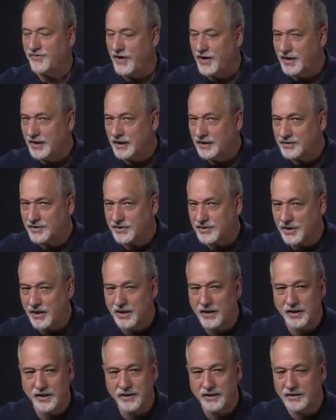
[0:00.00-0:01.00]
fun to get
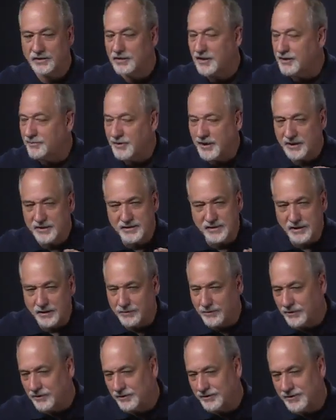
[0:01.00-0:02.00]
started and type x
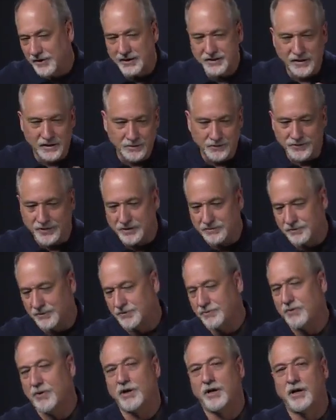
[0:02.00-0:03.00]
equals and x equals x
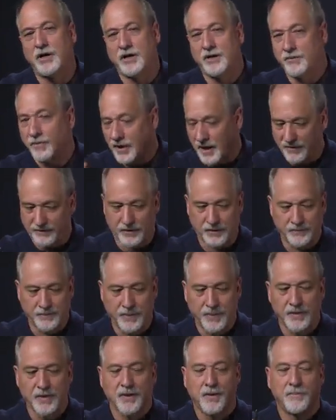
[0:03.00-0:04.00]
plus one and whatever.
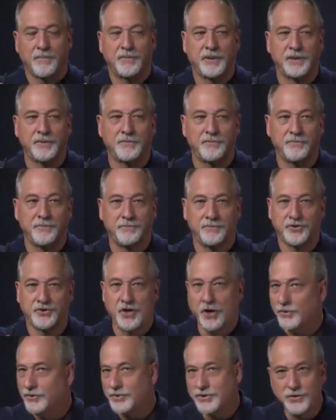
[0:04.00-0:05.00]
But
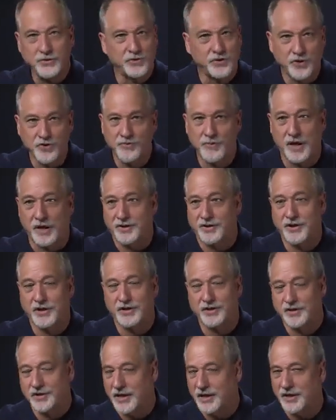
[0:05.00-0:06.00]
don't do too much.
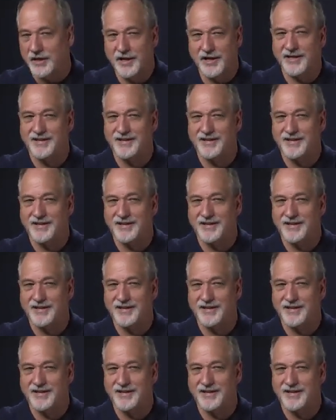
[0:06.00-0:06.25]
And, and